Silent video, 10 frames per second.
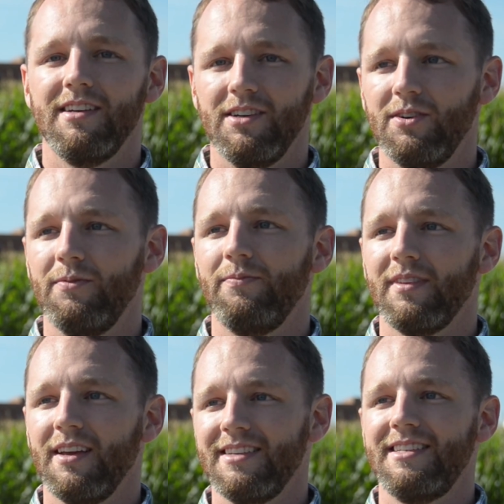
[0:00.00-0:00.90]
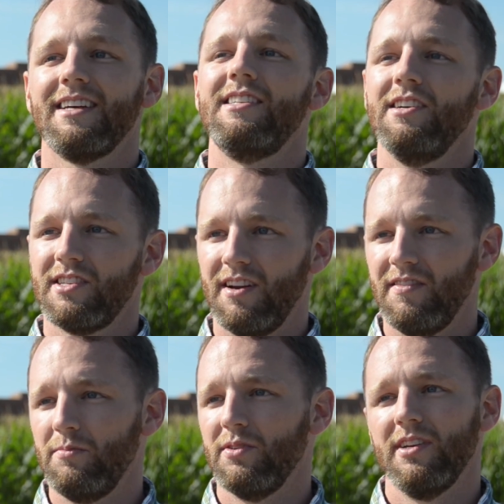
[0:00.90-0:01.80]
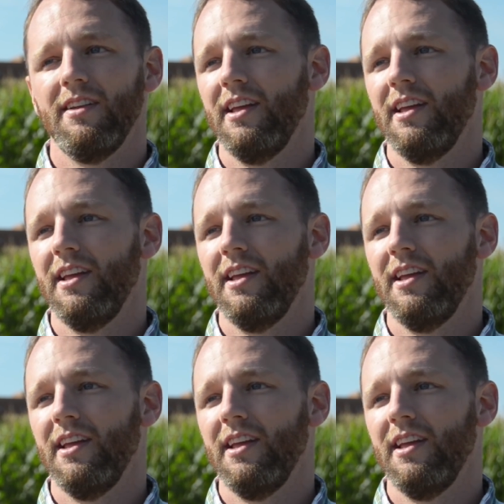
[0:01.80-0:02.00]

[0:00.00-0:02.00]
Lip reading: to 60 or 70%,